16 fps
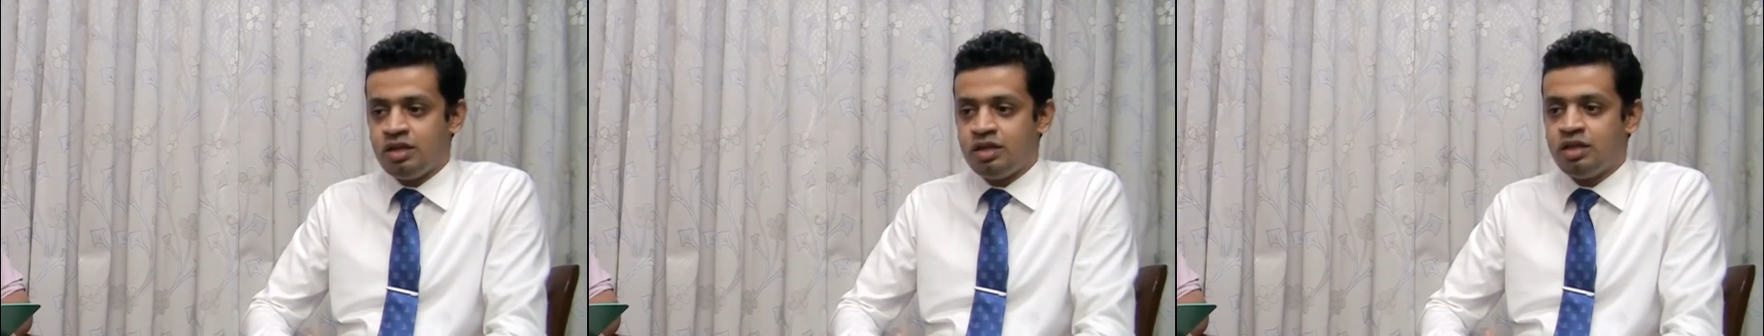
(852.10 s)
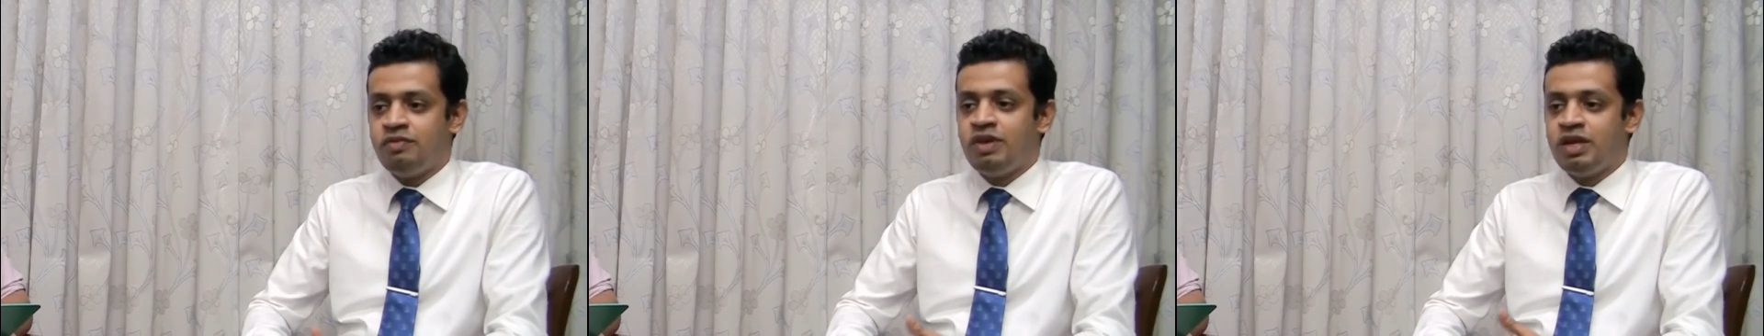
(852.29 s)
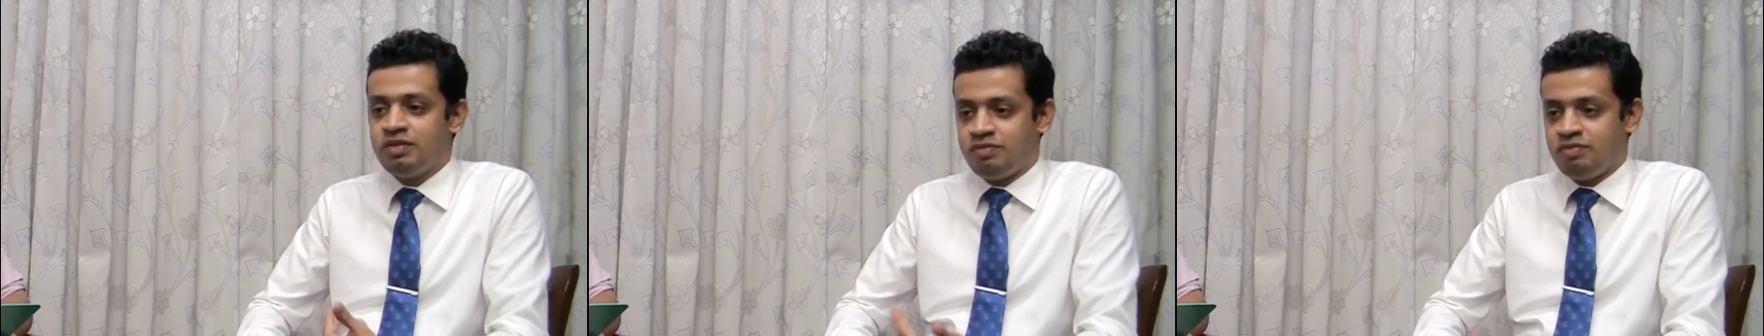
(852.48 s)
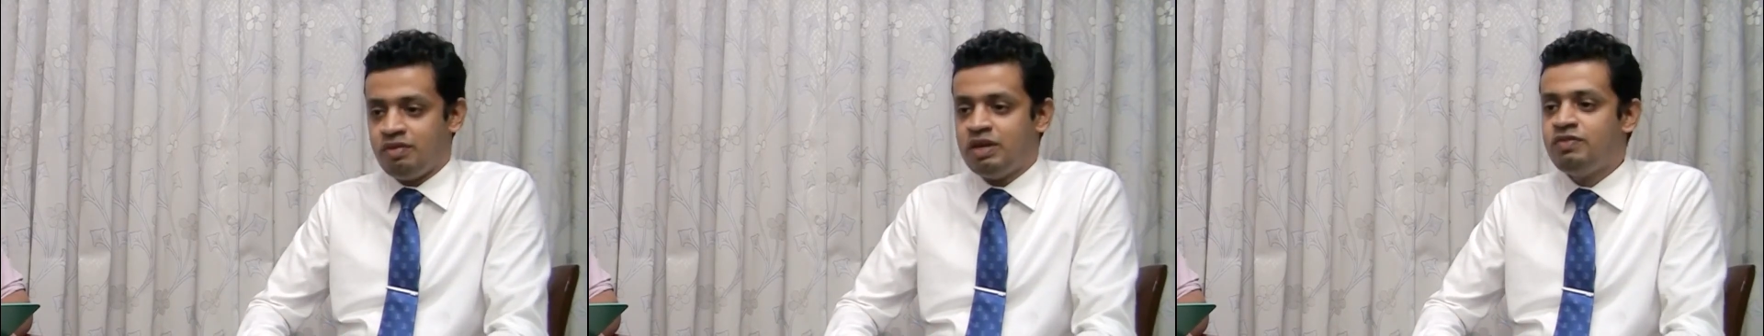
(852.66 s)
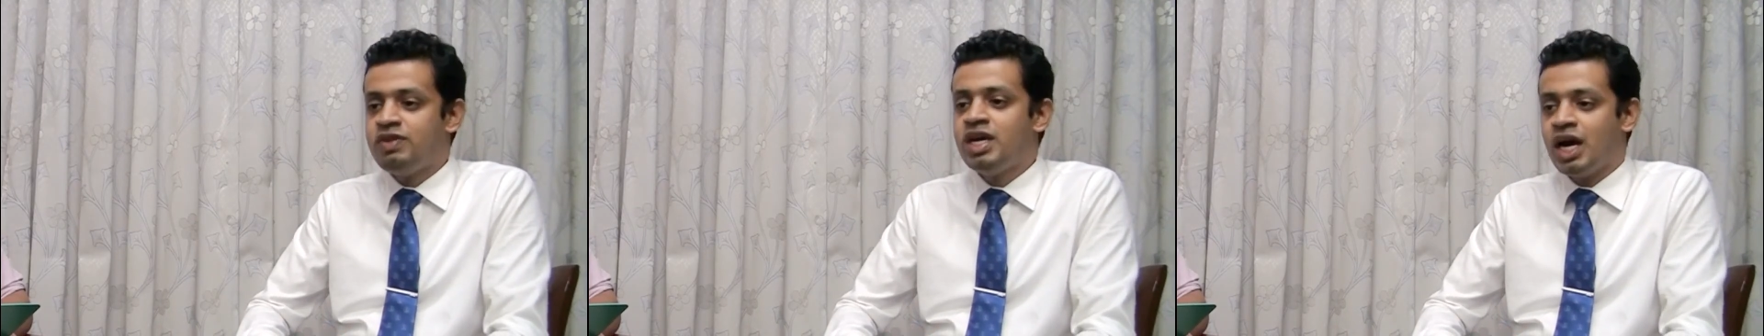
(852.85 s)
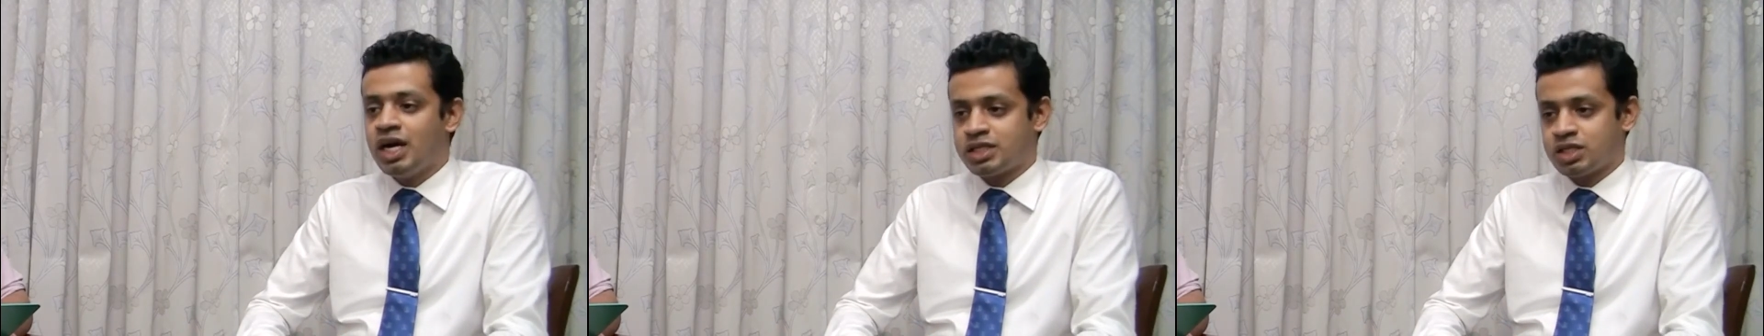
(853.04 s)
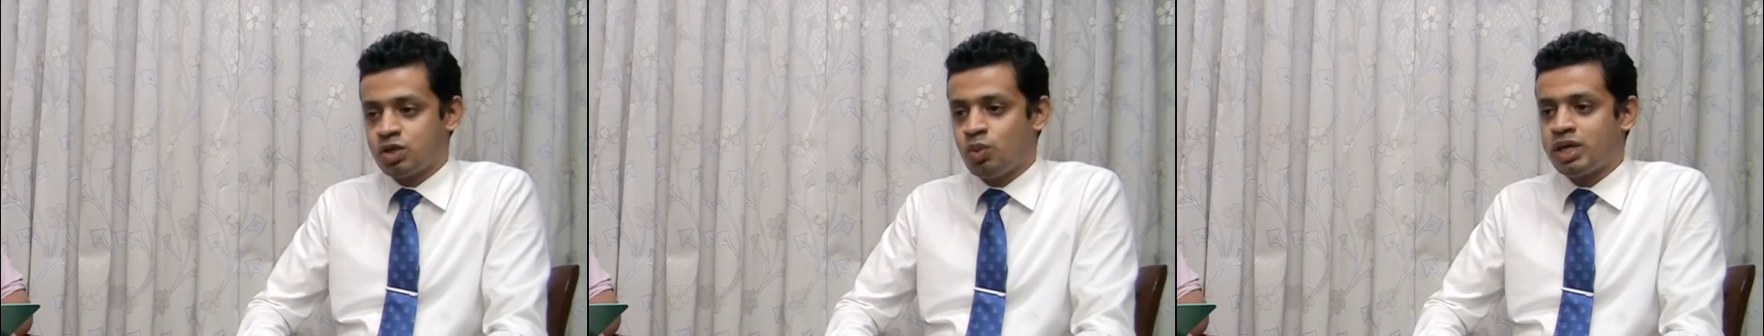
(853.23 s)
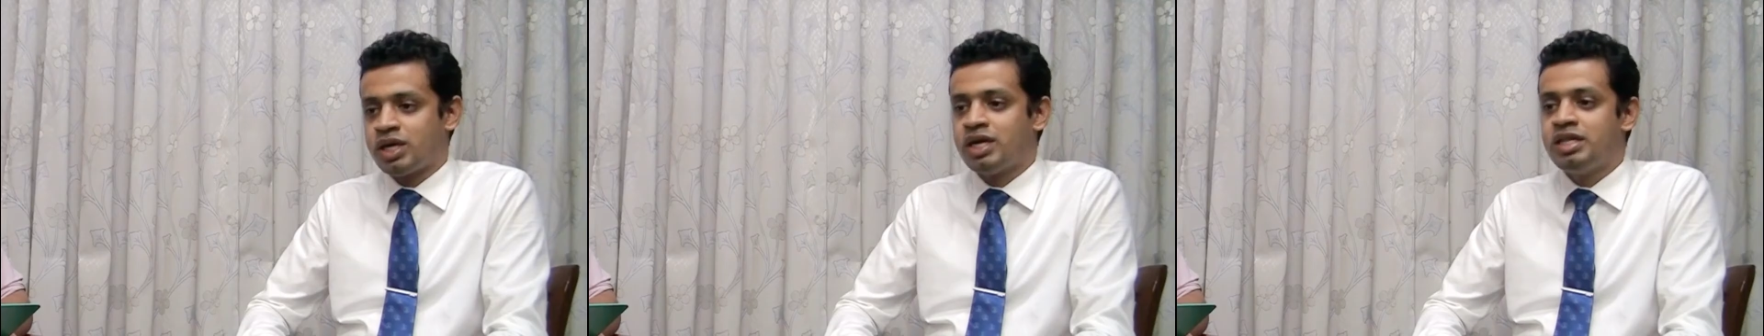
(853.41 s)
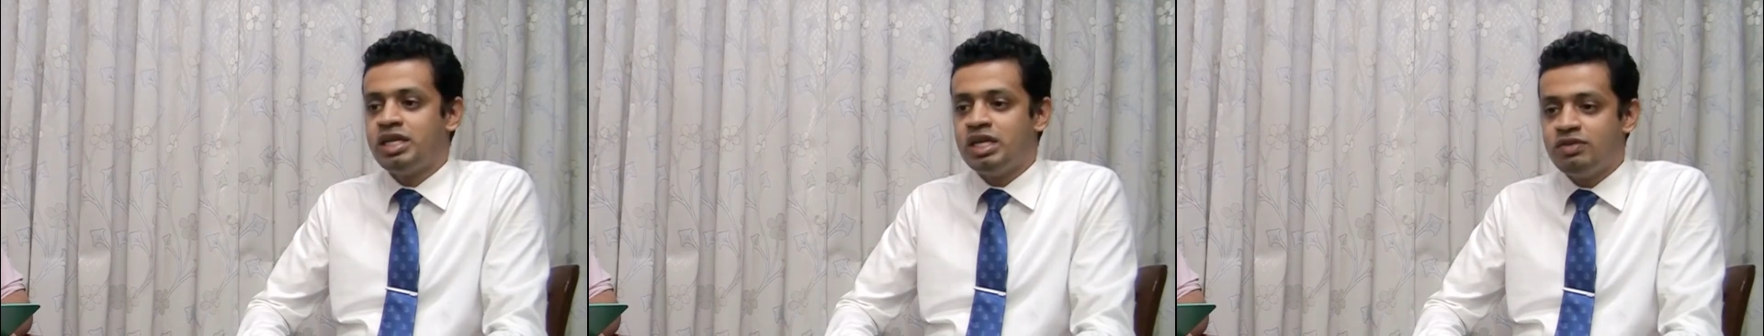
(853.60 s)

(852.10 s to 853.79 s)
the, when we ask what are the